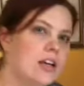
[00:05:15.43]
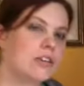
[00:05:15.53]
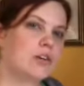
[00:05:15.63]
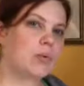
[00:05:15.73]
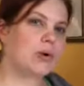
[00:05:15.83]

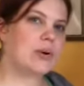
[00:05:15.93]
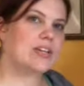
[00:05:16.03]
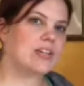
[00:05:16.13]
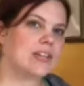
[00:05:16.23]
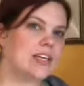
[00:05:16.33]
so we're going
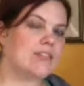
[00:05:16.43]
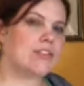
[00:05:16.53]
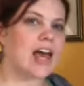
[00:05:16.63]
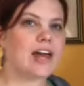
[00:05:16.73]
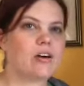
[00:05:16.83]
to leave
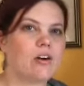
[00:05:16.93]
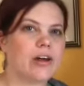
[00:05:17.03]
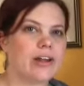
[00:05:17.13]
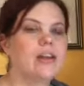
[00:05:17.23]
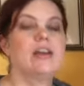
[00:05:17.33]
that
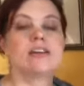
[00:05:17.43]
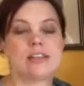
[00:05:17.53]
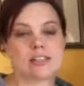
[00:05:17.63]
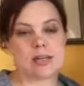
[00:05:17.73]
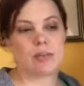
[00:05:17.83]
on to
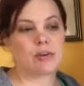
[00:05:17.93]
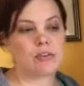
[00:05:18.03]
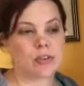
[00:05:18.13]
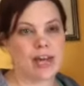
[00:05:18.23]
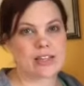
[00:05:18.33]
simmer for
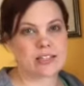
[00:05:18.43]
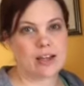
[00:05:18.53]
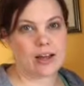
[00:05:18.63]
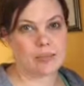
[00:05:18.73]
that time.